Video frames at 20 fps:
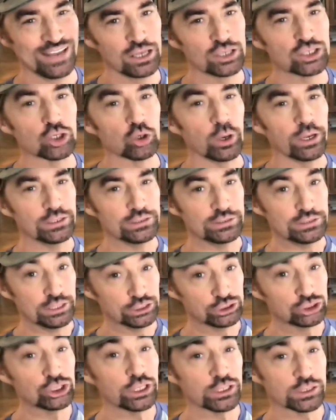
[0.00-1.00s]
So
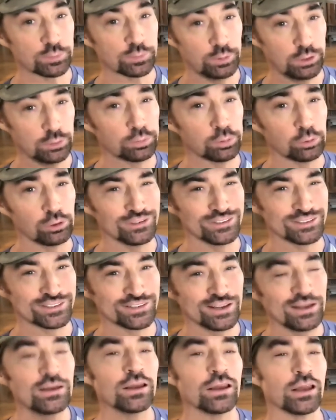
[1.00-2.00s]
indigenous peoples
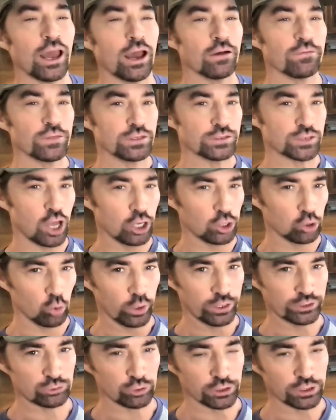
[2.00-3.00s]
have these
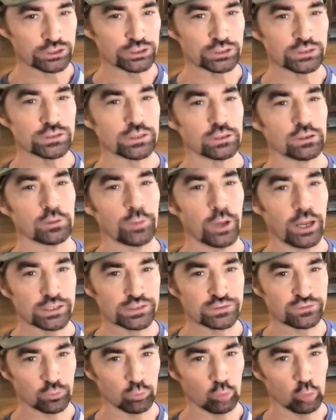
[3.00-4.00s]
ongoing traditions that are
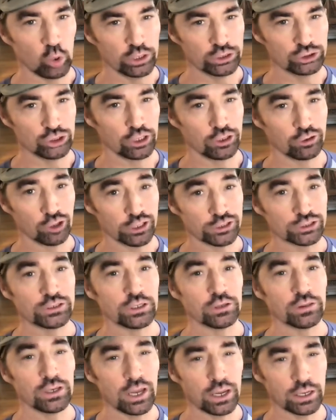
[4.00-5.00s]
passed from one generation
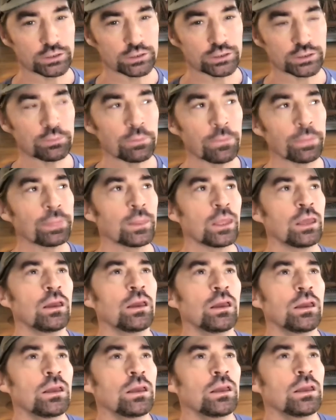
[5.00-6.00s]
to the next.
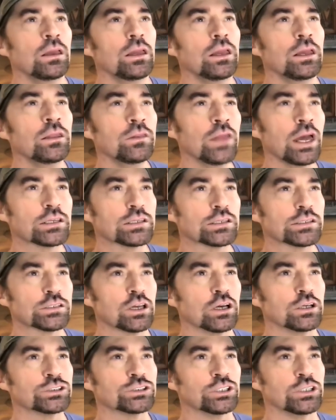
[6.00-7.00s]
In that
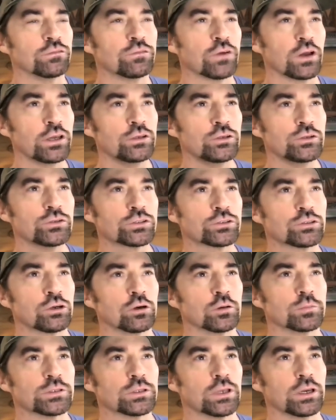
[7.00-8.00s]
discussion, if I use
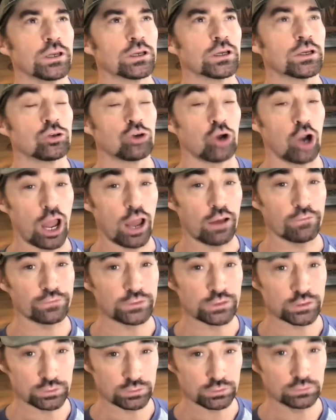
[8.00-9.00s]
terms like
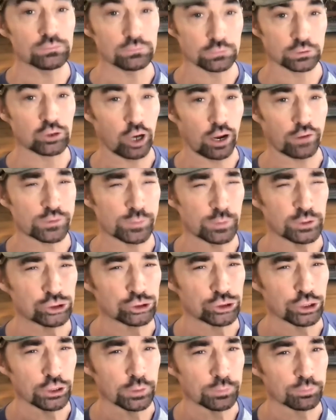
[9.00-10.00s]
crafts,
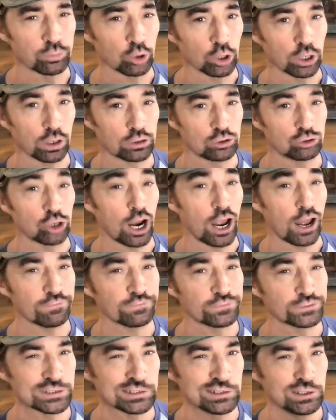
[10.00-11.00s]
craftsmanship or
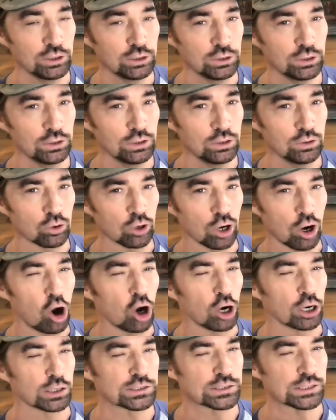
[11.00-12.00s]
craft or
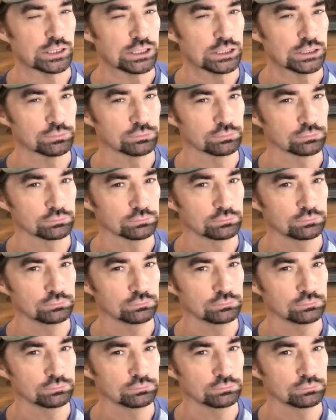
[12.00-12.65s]
artisan,